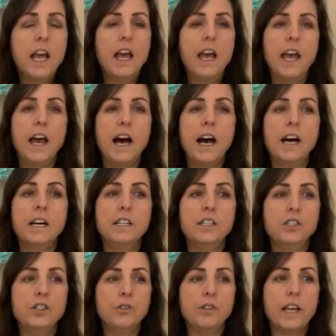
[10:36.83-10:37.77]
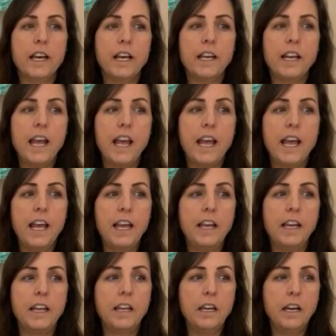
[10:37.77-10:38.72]
And you get
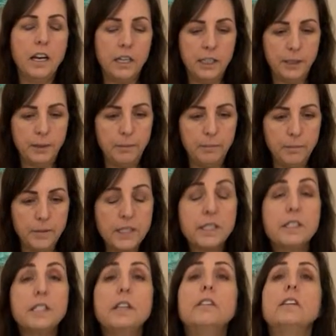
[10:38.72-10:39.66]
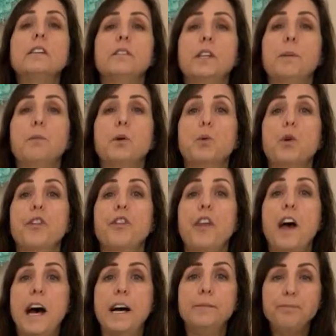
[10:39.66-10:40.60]
a serial number with
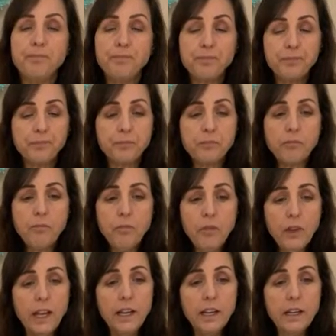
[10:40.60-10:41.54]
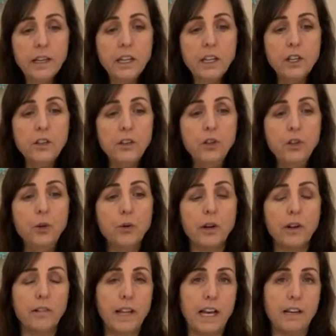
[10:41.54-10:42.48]
that, and you
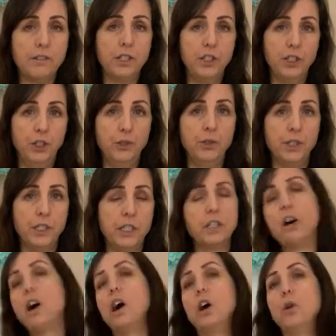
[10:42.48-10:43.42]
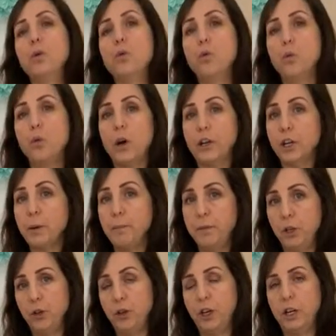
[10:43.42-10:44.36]
are allowed to use it on one
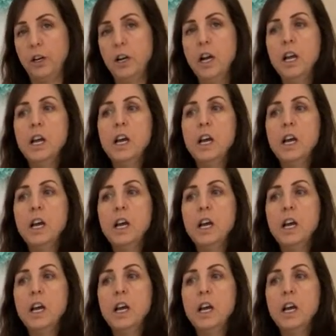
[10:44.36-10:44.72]
computer.